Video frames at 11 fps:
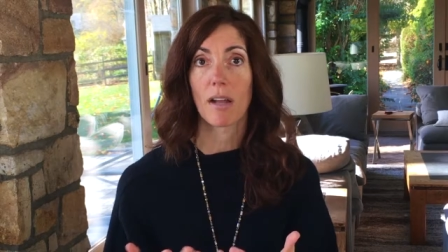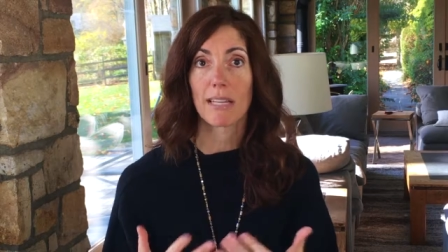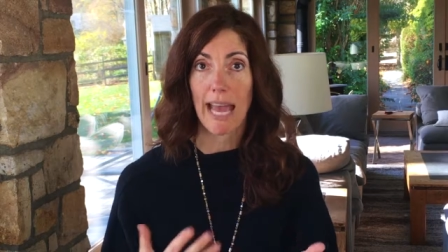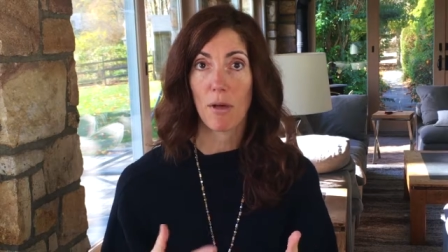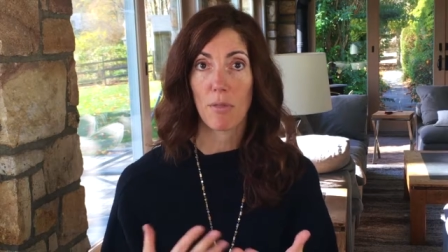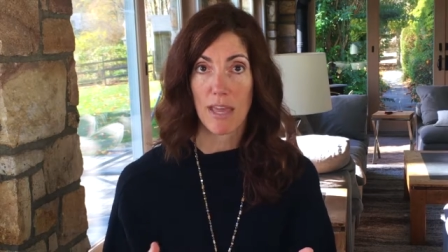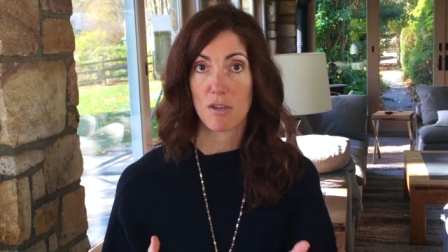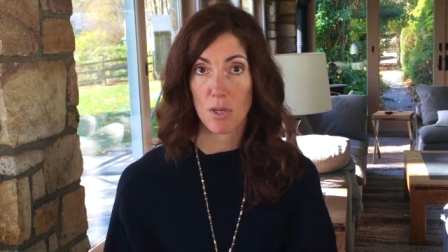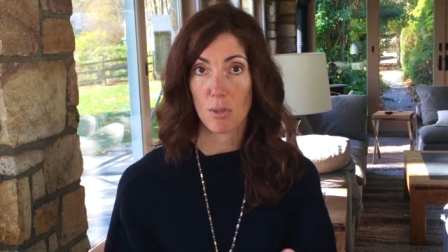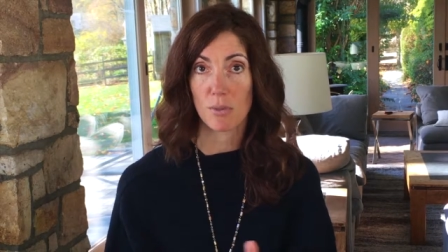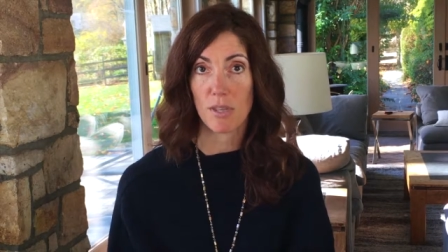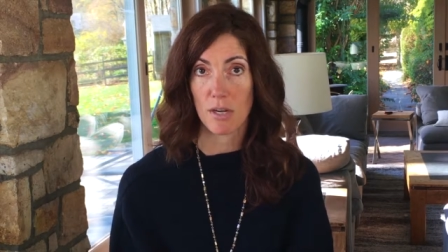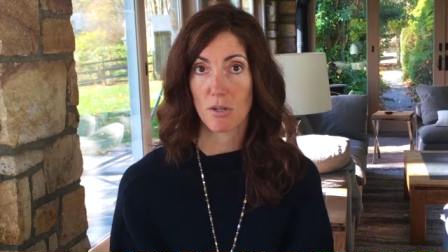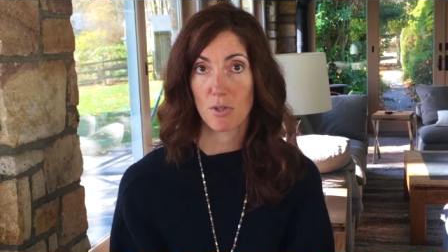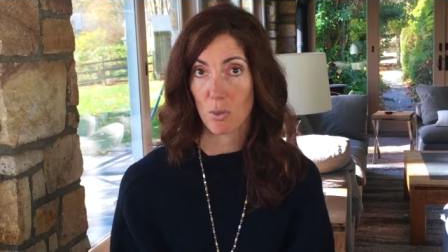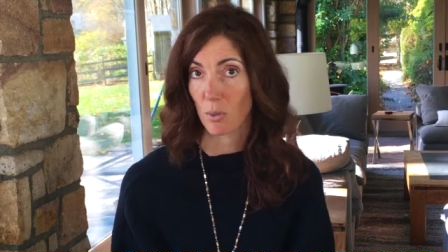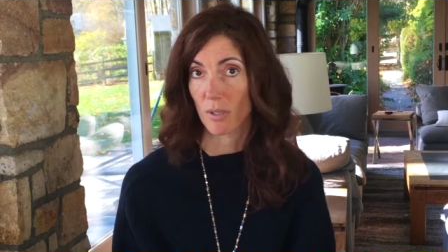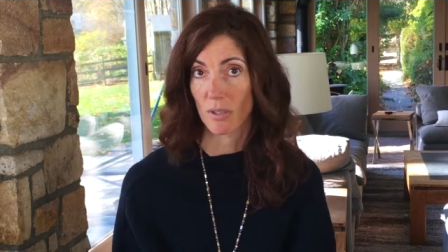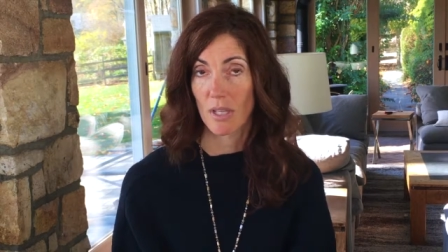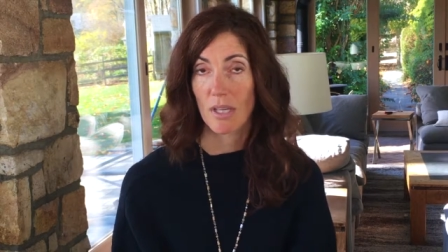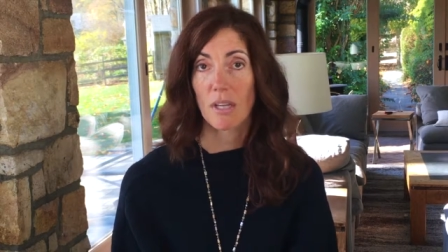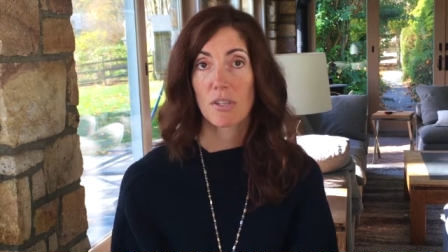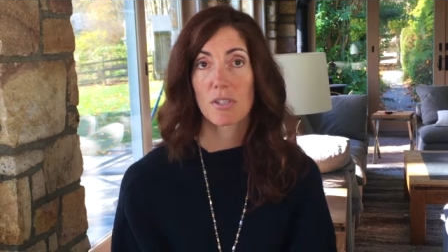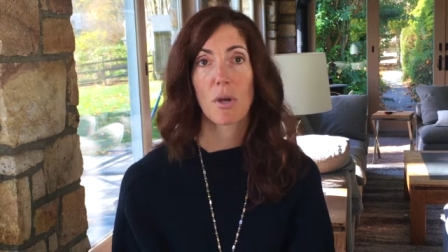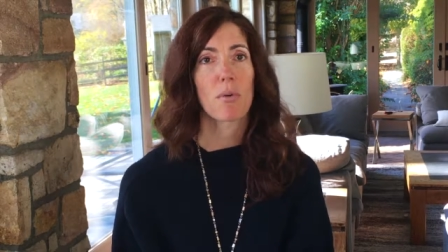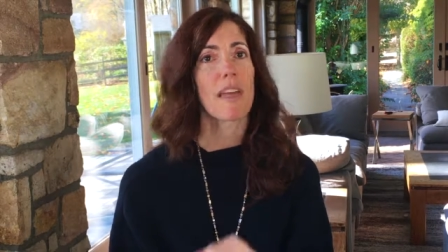on how they use their tool. So